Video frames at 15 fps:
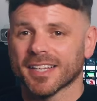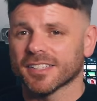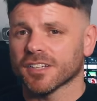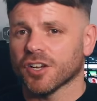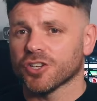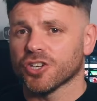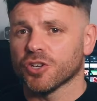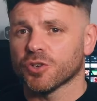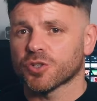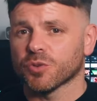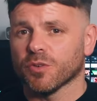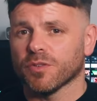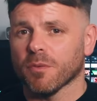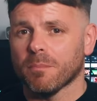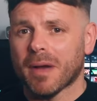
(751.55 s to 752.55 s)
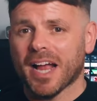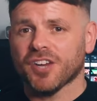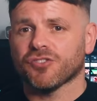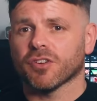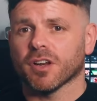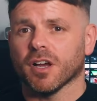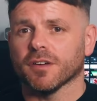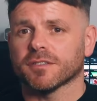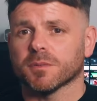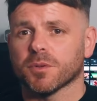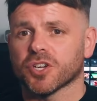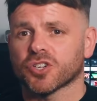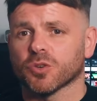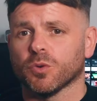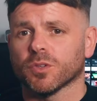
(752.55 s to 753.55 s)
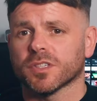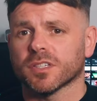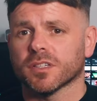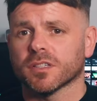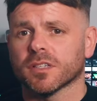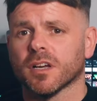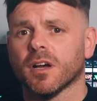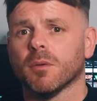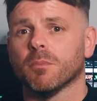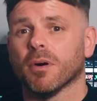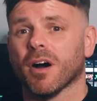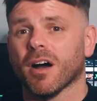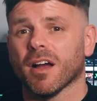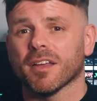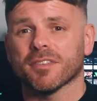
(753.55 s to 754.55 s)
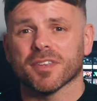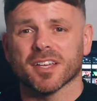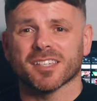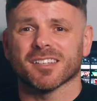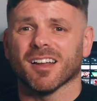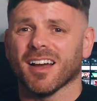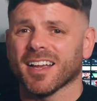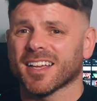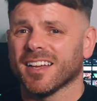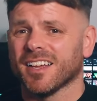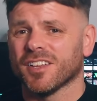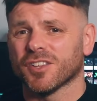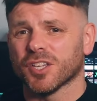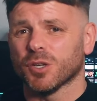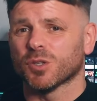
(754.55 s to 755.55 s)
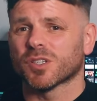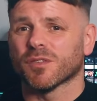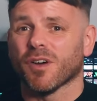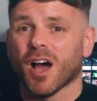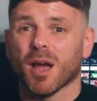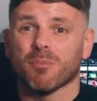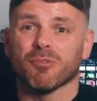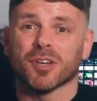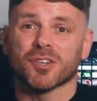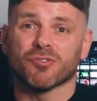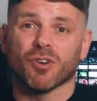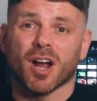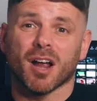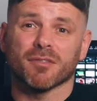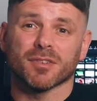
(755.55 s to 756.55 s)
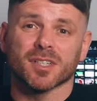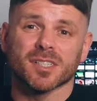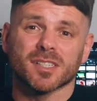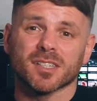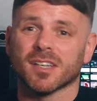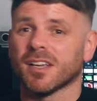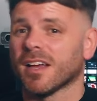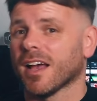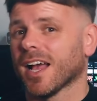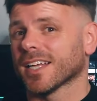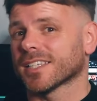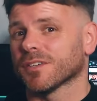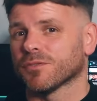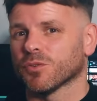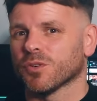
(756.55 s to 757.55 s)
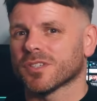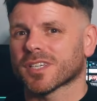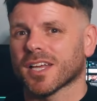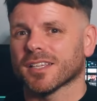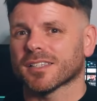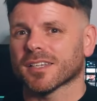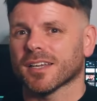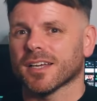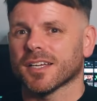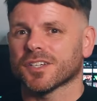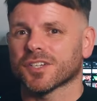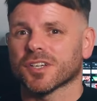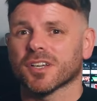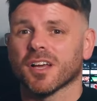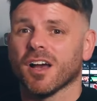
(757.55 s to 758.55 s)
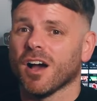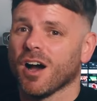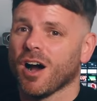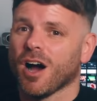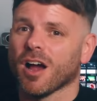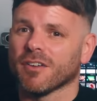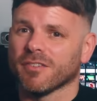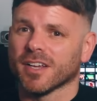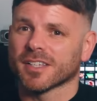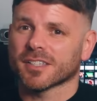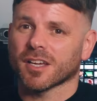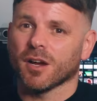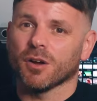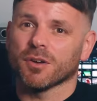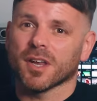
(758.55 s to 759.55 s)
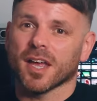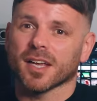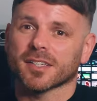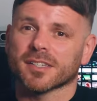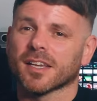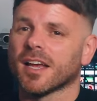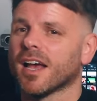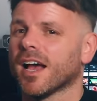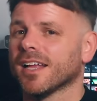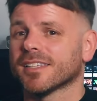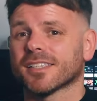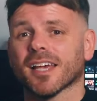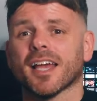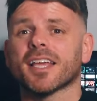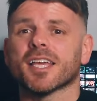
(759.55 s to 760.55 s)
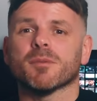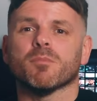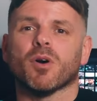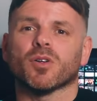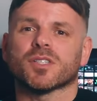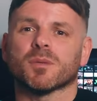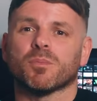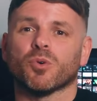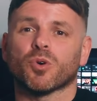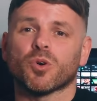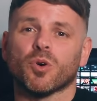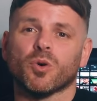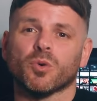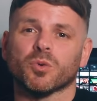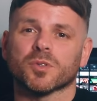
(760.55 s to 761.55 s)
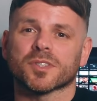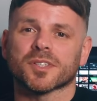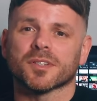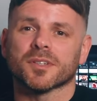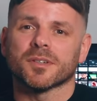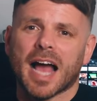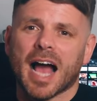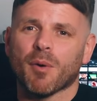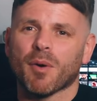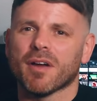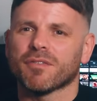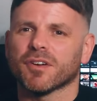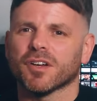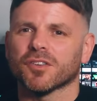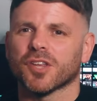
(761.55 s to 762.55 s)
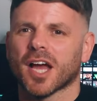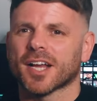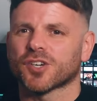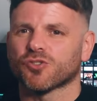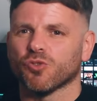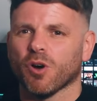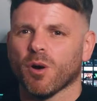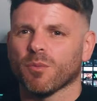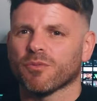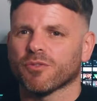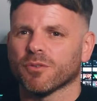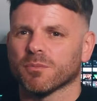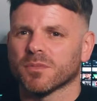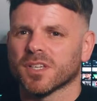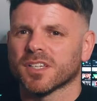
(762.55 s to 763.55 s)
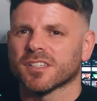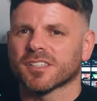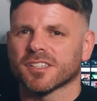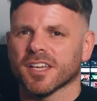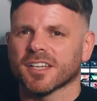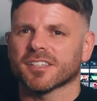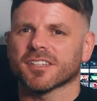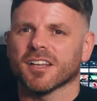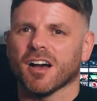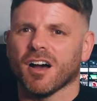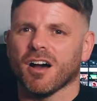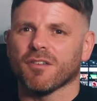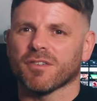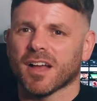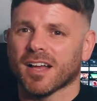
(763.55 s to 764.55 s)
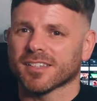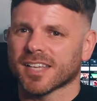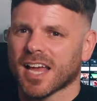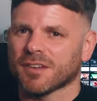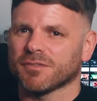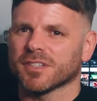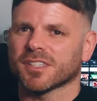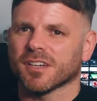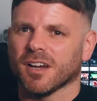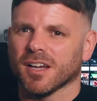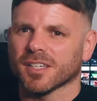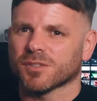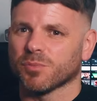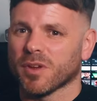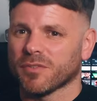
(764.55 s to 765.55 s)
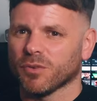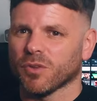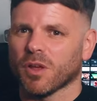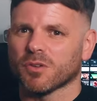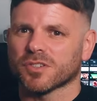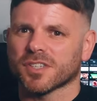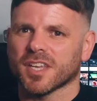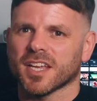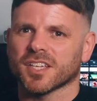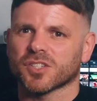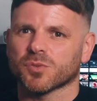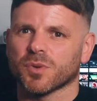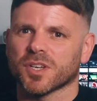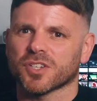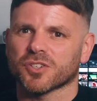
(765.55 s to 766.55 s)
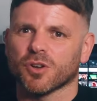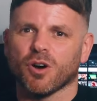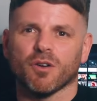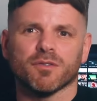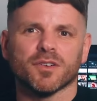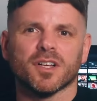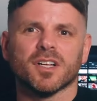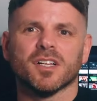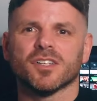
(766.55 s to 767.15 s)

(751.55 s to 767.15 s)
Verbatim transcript: It isn't unusual for battery life to be shortened by things like the use of hybrid drivers, active noise cancellation, high-res codecs, and taking multiple calls. However, that drop from six and a half hours advertised with all those things switched off